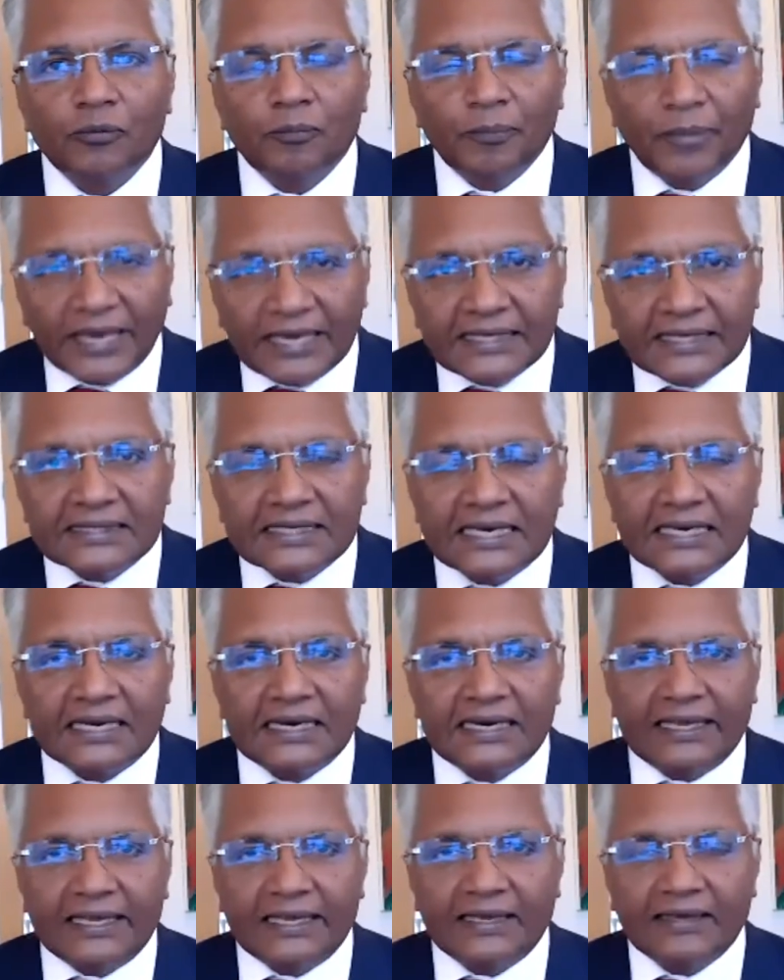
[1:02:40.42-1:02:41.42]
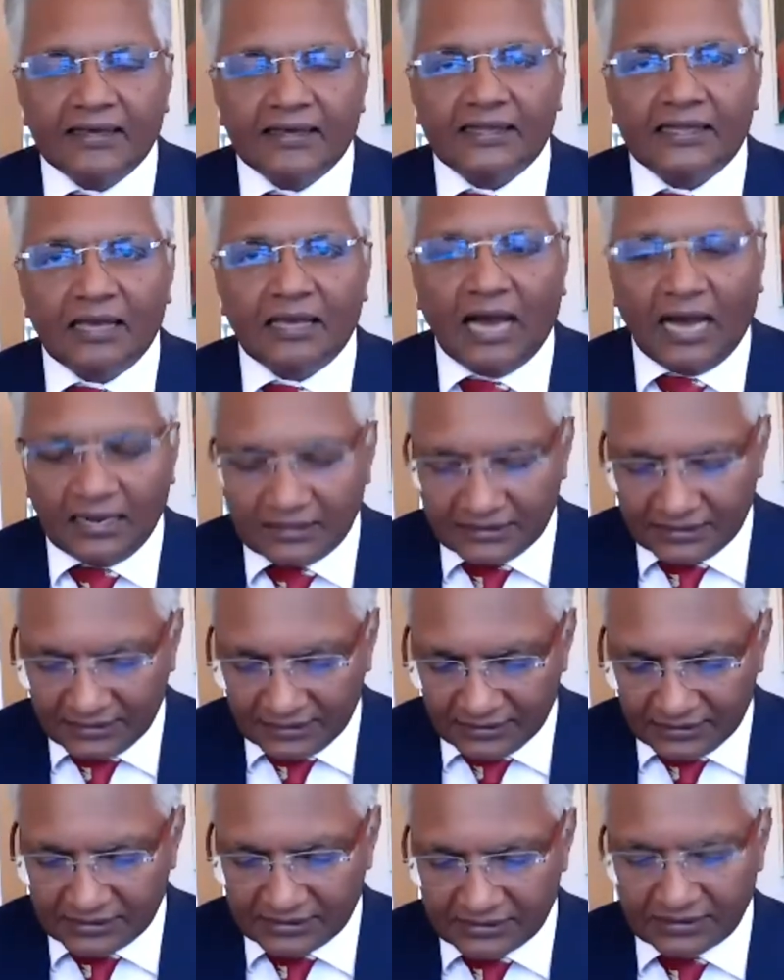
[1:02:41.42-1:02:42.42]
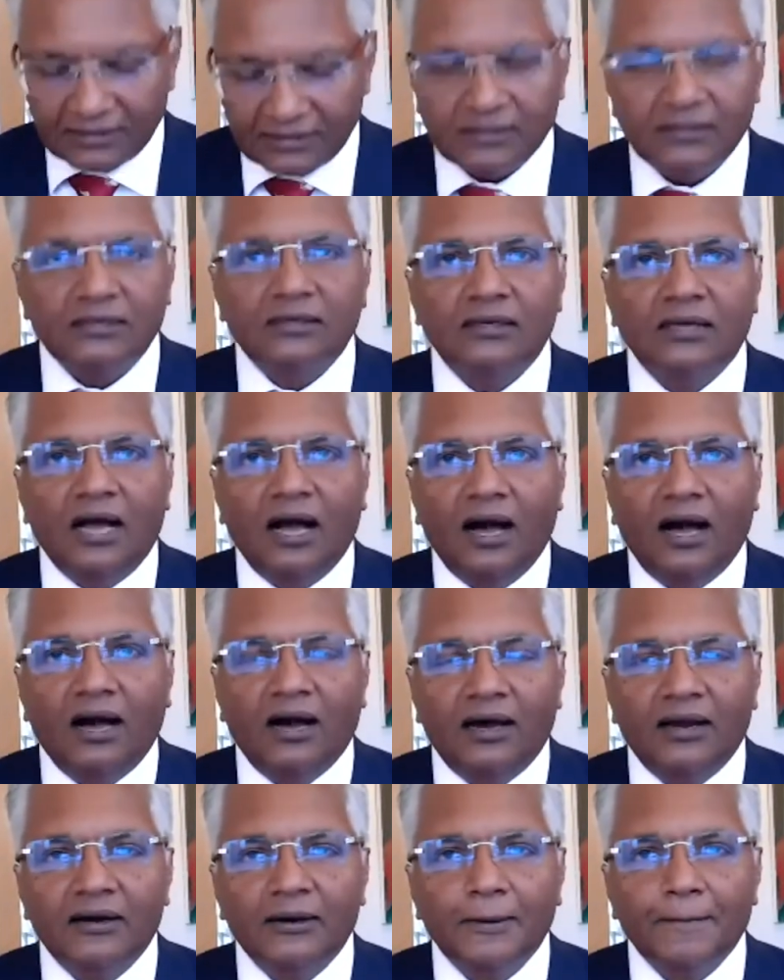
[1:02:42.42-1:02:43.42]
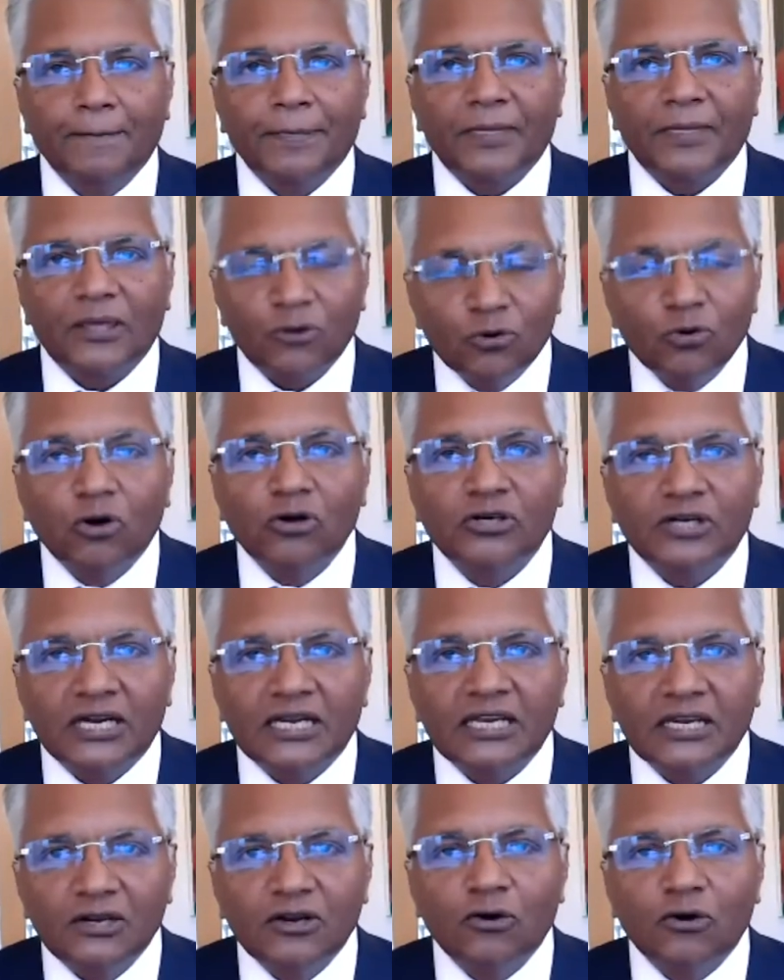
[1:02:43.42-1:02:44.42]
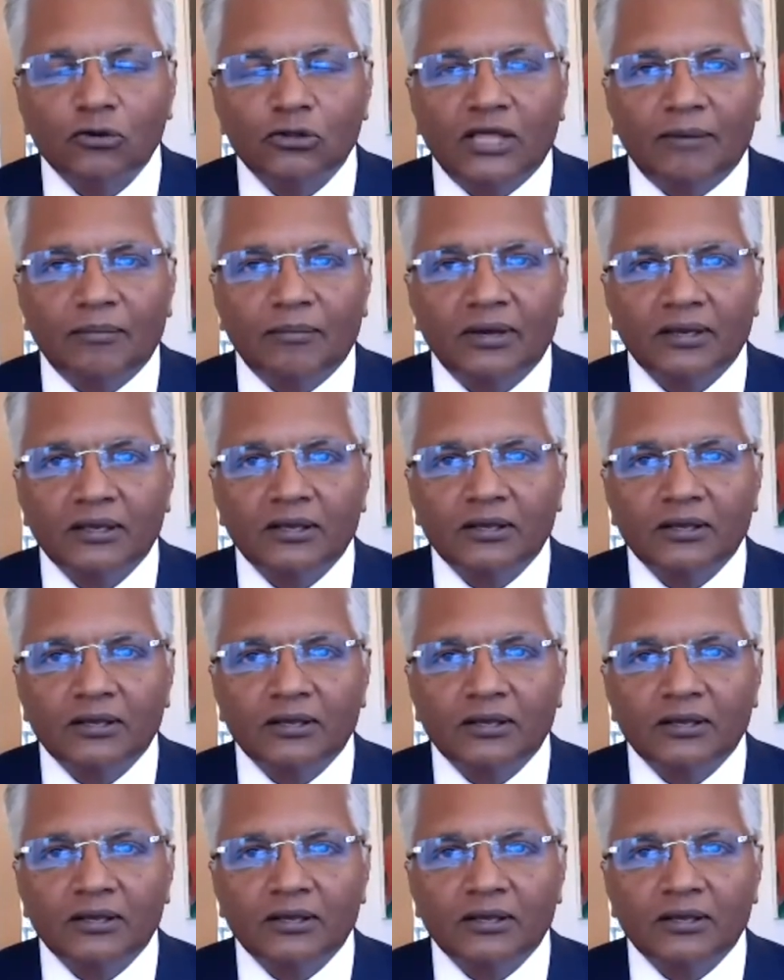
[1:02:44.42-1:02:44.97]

basically, the answers are you already know them.